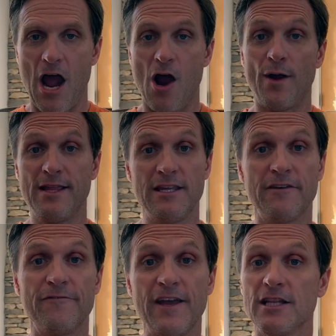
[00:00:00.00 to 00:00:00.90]
right, the
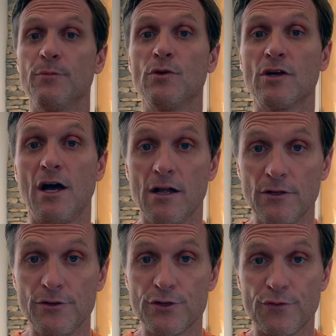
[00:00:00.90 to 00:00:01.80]
available
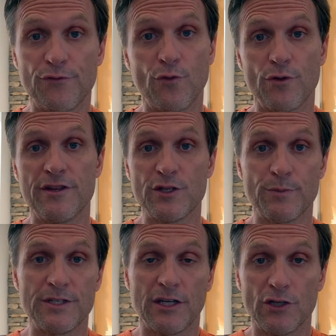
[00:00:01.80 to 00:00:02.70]
colors for this
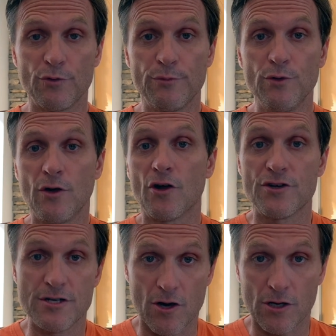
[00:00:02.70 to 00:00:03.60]
particular boot
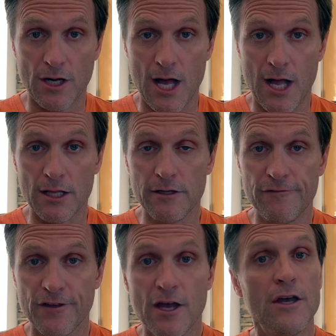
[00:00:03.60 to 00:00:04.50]
are dark
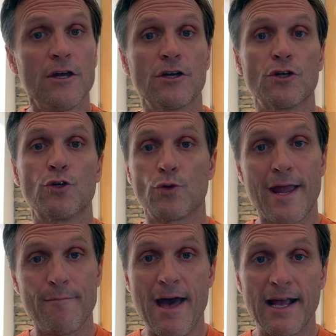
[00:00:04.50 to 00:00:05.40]
olive,
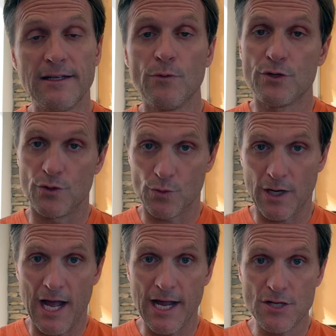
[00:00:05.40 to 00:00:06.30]
gray magnet, which is
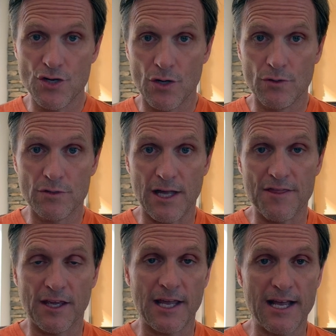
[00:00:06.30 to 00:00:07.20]
what I chose. I
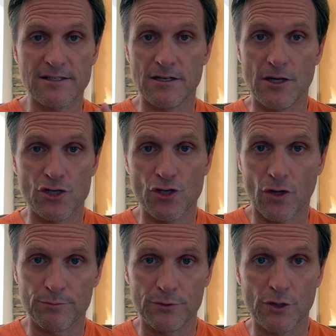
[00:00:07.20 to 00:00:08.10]
think it has a
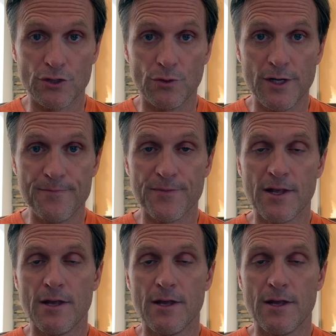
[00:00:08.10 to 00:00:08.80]
sharp look to it.